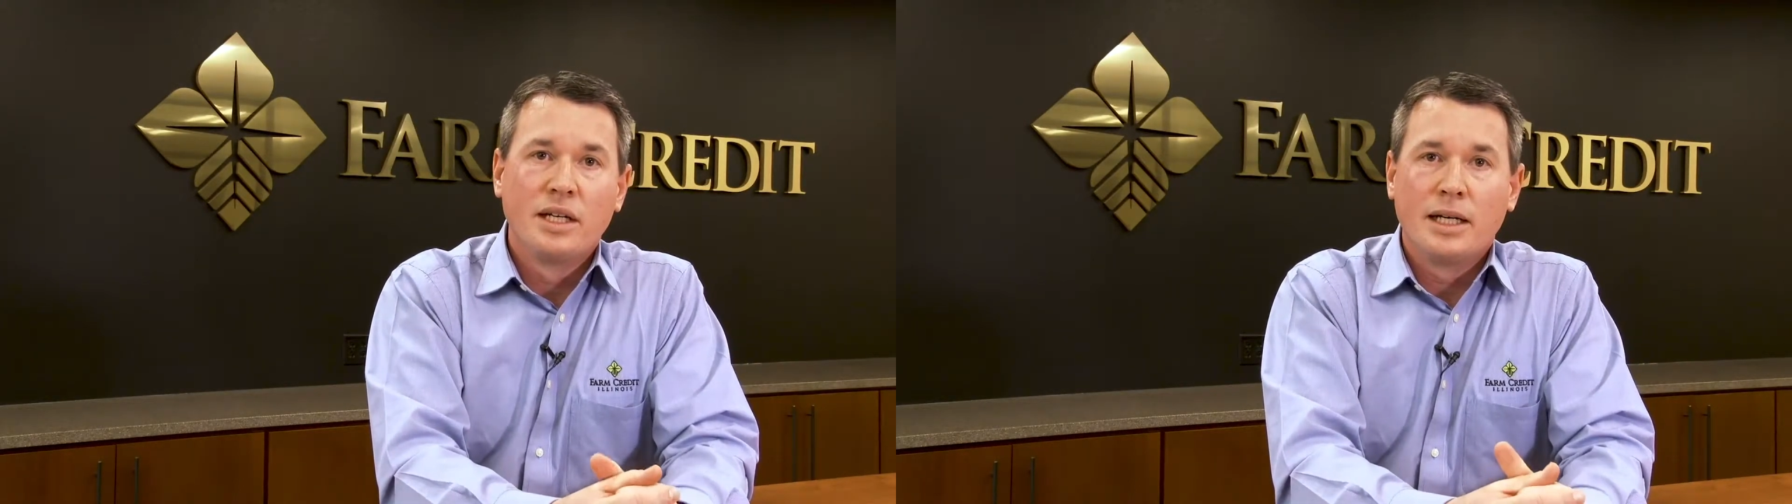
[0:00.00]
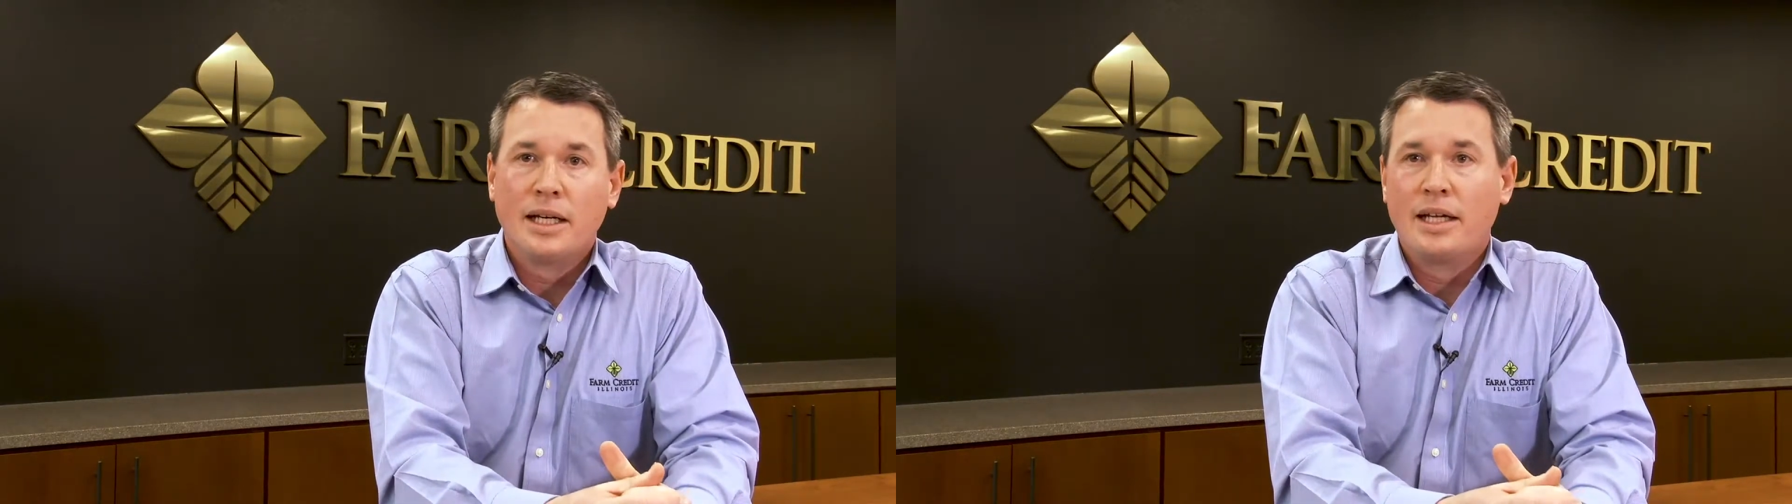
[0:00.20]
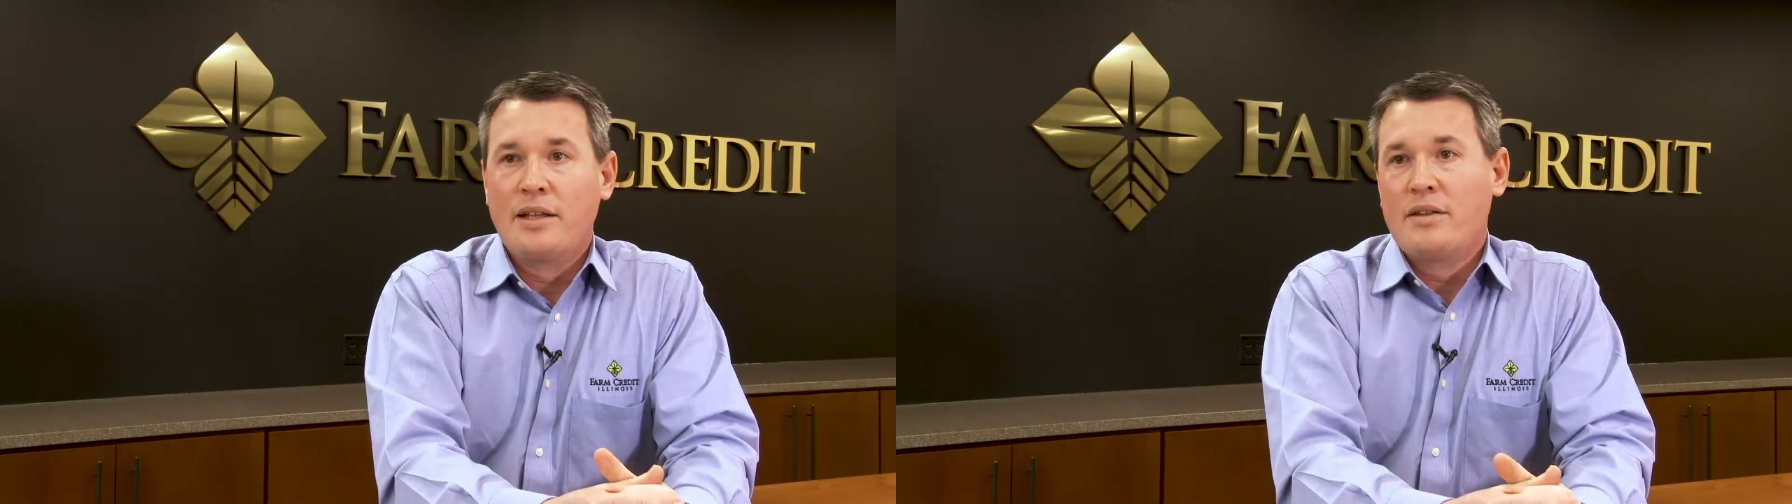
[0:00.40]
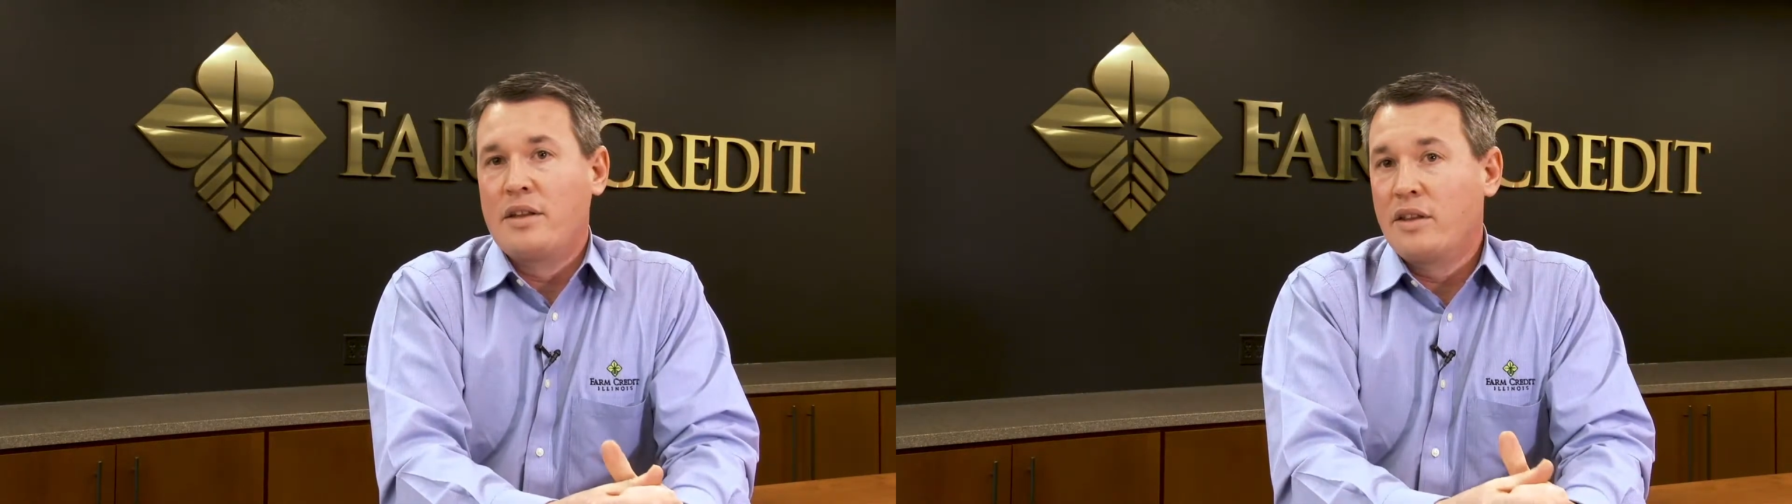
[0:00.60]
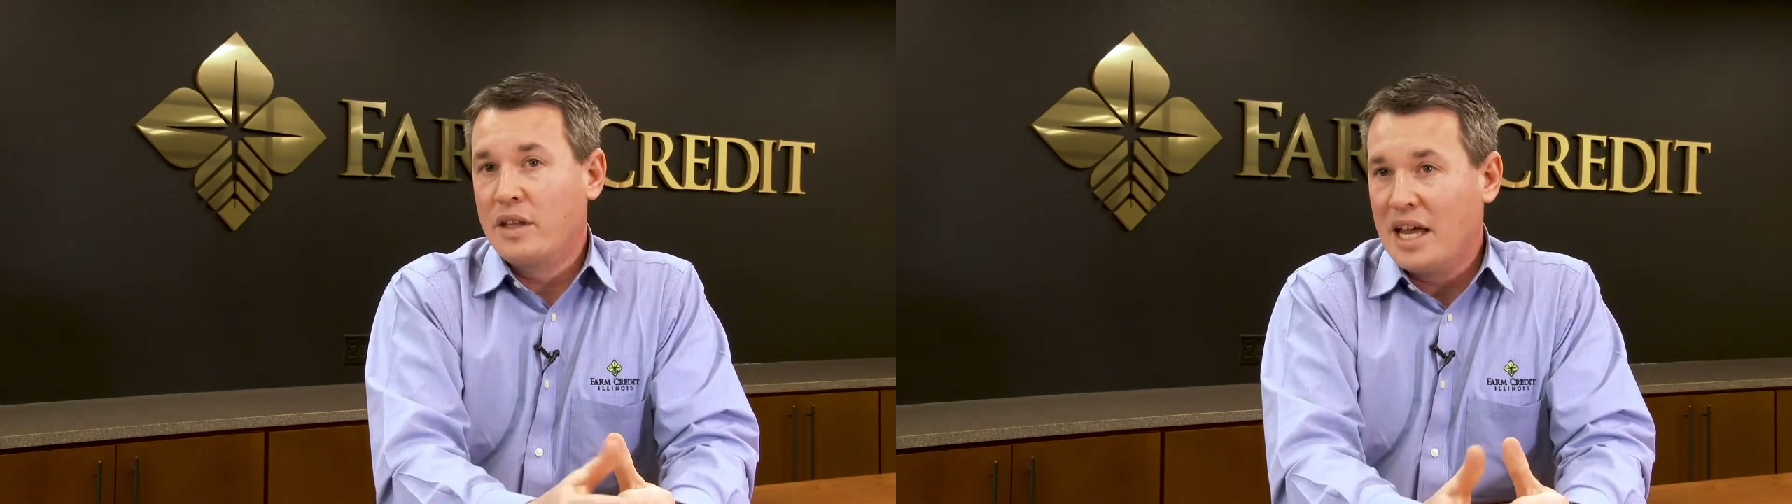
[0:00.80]
a
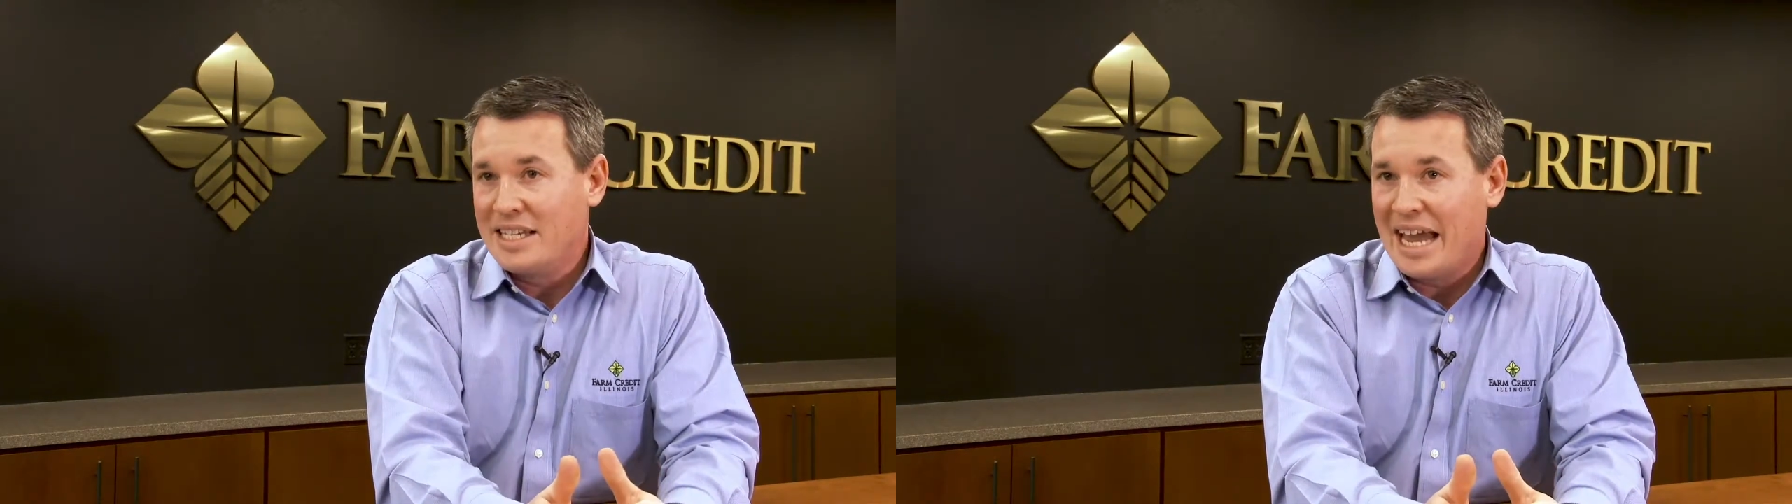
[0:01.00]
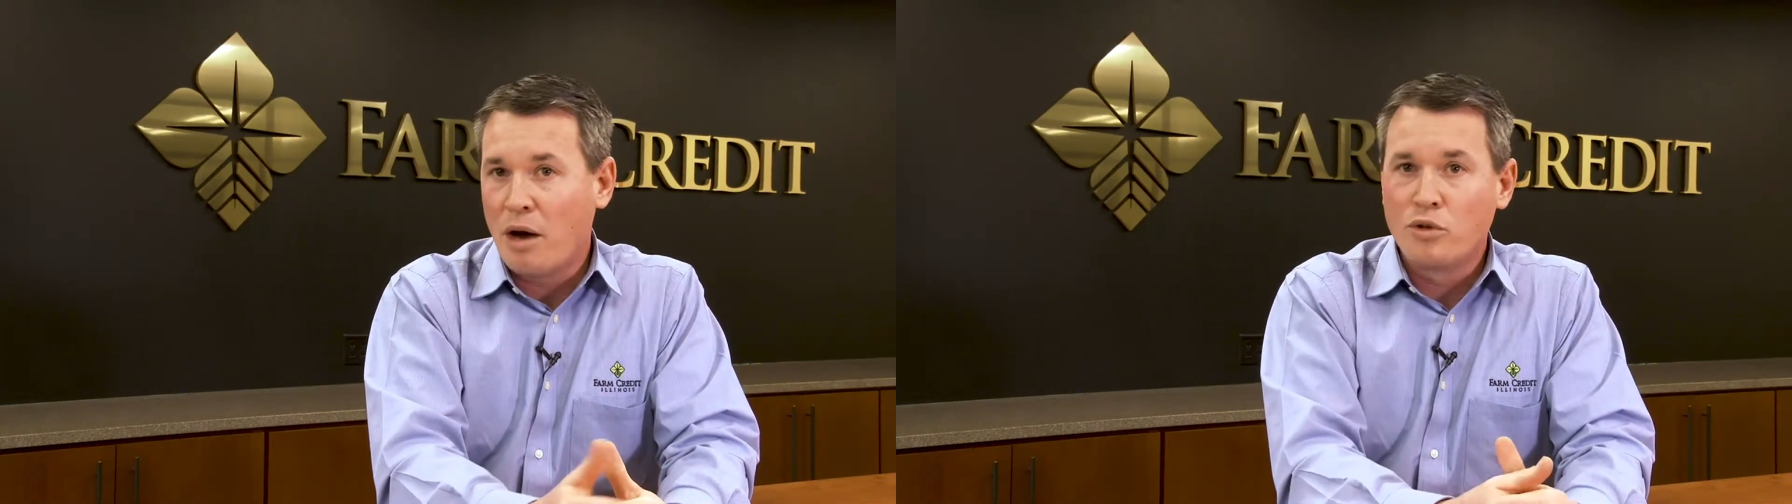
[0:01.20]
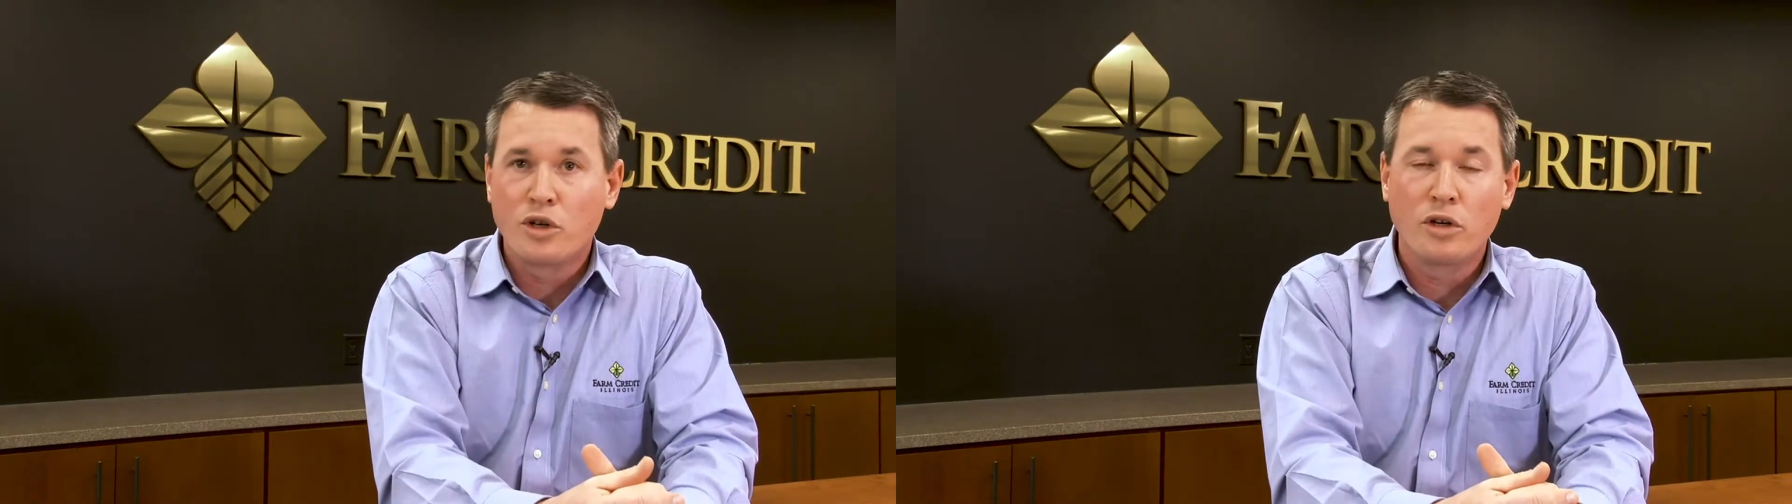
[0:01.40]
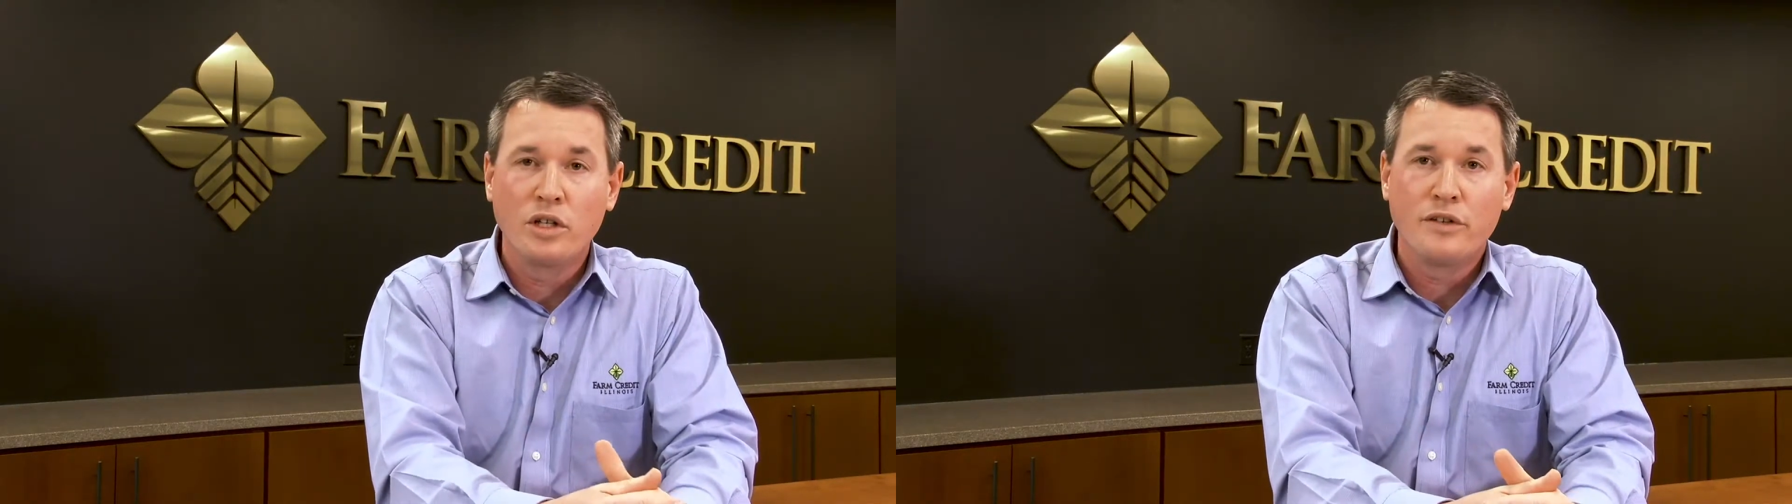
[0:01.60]
downturn